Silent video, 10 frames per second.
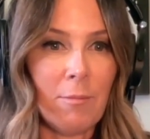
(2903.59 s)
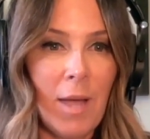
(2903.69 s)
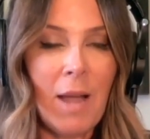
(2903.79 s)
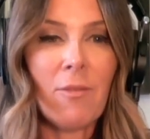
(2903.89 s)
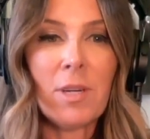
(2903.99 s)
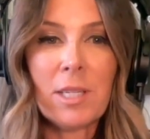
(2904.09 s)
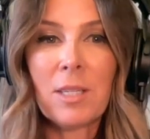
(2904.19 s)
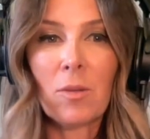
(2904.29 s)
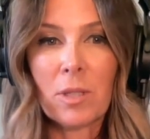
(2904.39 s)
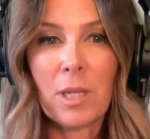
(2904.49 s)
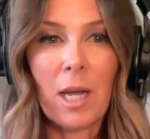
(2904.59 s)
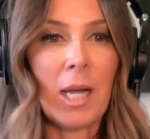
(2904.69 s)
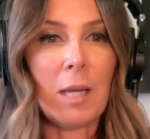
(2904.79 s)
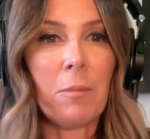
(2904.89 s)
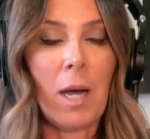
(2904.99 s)
Every single
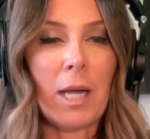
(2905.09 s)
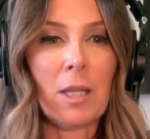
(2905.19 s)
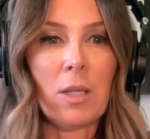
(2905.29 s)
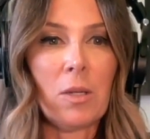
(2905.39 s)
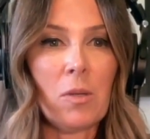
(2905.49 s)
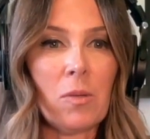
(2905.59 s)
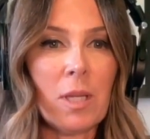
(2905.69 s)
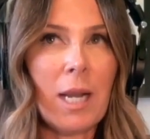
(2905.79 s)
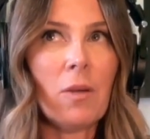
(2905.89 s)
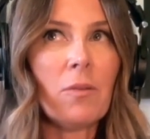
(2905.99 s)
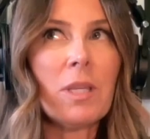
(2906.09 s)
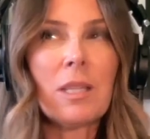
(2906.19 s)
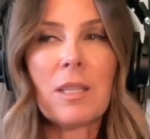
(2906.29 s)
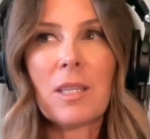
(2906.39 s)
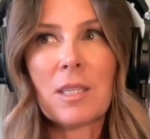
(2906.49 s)
time I lose, and I don't think
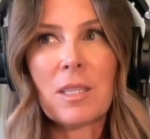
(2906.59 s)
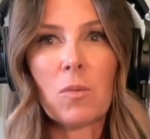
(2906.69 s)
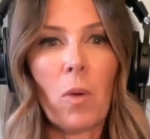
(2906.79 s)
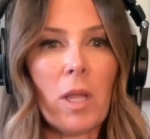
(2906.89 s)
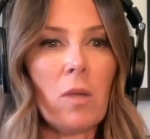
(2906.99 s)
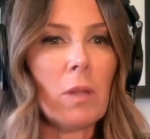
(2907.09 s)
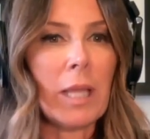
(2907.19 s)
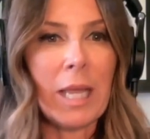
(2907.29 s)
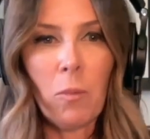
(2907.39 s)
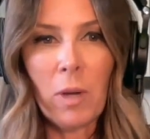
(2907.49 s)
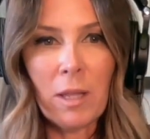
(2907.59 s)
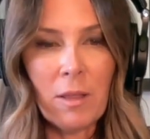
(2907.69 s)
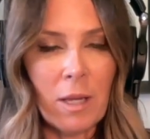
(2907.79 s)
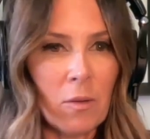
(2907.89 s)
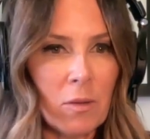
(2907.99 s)
that this is what you lead with.
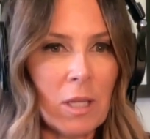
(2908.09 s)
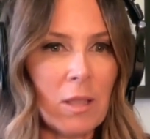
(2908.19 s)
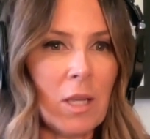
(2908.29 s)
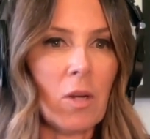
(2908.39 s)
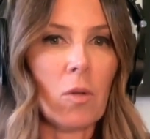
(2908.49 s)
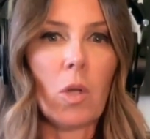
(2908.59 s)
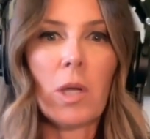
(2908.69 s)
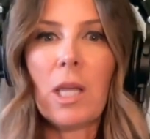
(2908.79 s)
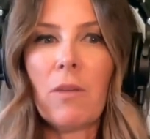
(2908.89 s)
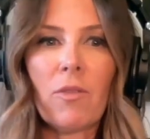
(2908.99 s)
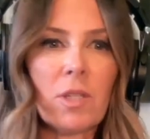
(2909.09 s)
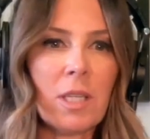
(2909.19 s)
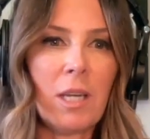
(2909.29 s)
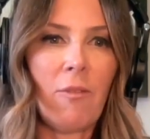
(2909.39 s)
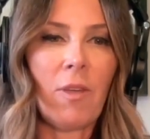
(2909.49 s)
I don't think that you're looking for
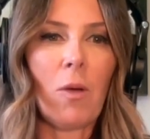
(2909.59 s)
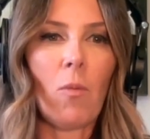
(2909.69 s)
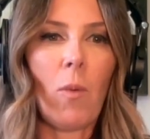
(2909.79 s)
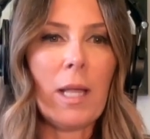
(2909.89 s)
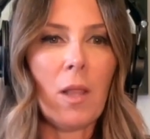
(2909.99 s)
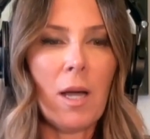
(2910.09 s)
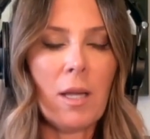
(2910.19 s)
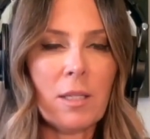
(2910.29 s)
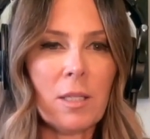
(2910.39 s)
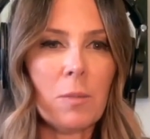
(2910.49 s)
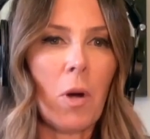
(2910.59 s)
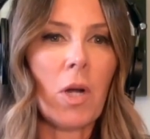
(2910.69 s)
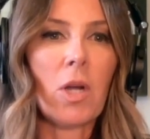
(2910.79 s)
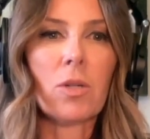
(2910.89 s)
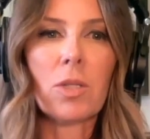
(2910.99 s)
significant weight loss as part of
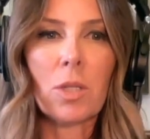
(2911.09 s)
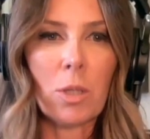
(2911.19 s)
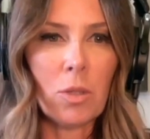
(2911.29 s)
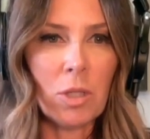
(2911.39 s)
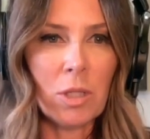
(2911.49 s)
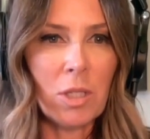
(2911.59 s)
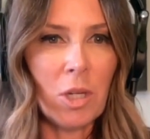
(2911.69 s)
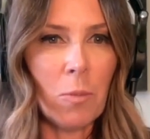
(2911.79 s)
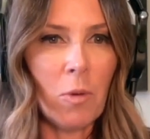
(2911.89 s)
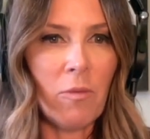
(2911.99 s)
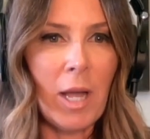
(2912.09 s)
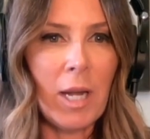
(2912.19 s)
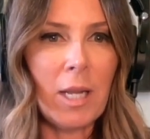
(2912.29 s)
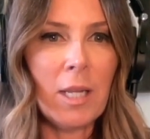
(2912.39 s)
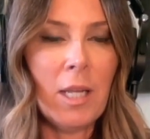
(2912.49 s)
your solutions that you're
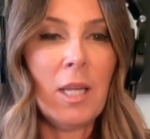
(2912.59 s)
providing.